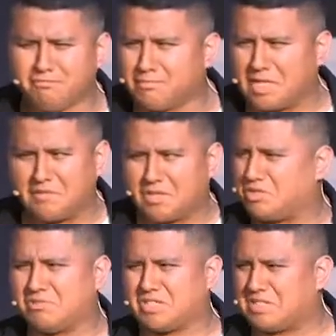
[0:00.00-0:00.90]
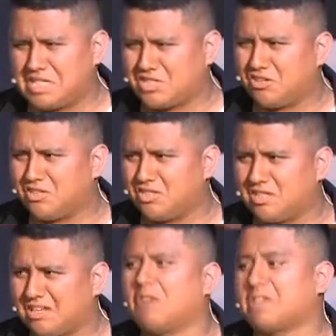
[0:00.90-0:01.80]
And even though she was a teacher, she's like,
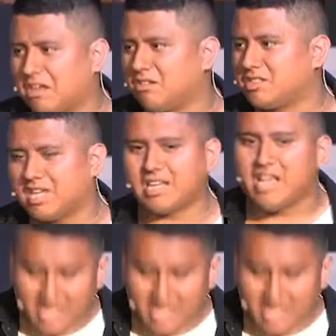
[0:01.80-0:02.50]
call me coach. Like, and